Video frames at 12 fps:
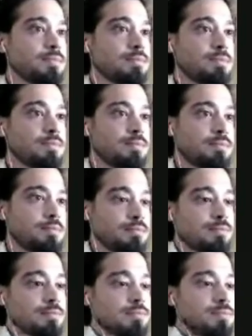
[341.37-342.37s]

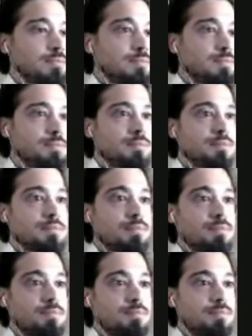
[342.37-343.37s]

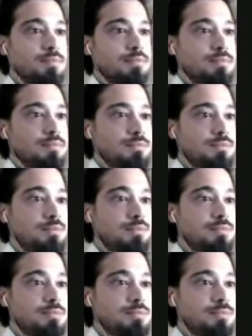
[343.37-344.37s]

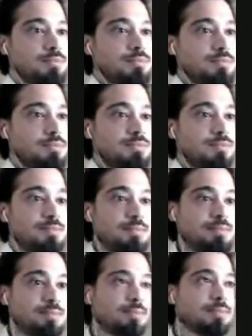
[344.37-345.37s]

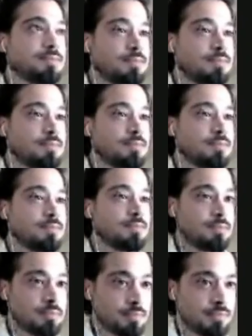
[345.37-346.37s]

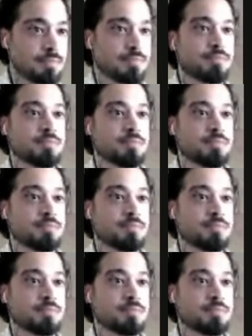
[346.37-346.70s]
[no speech]